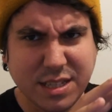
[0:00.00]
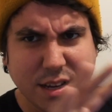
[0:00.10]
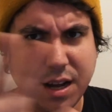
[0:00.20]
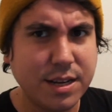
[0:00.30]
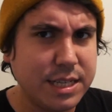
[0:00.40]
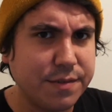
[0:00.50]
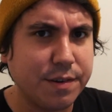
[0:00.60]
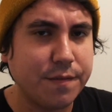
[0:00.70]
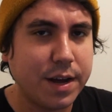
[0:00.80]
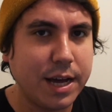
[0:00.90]
on a
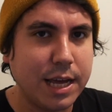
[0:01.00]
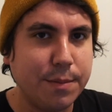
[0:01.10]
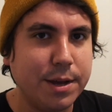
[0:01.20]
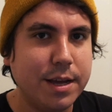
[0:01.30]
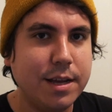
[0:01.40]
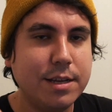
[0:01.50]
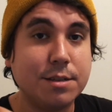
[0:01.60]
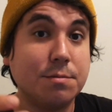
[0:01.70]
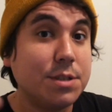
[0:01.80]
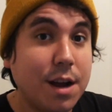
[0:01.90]
different vibe,
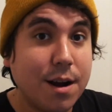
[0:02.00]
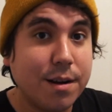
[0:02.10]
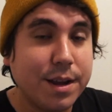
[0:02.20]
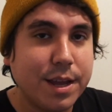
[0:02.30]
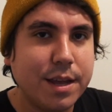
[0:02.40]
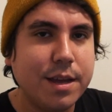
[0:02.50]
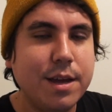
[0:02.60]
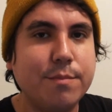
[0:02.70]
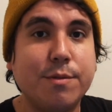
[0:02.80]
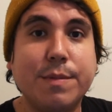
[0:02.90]
so sorry,
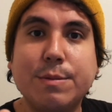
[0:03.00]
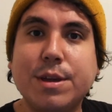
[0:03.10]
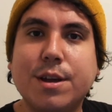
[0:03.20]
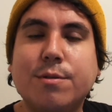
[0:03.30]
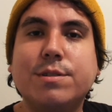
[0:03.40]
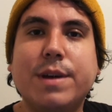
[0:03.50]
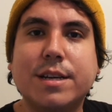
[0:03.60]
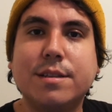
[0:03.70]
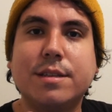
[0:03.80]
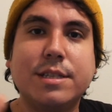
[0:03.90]
but maybe going
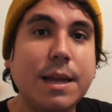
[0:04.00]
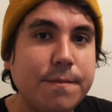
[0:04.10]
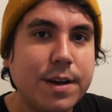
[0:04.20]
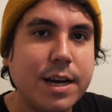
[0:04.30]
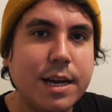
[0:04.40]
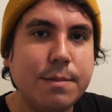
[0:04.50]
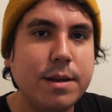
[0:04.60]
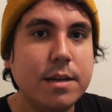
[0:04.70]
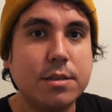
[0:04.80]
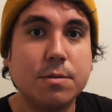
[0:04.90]
back to the same vibe,
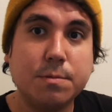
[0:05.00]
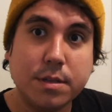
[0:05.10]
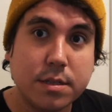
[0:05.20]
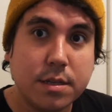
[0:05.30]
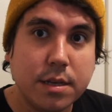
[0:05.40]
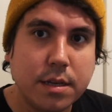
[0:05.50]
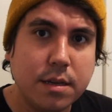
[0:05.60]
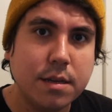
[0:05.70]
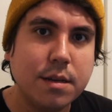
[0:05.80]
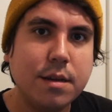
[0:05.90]
so we'll see.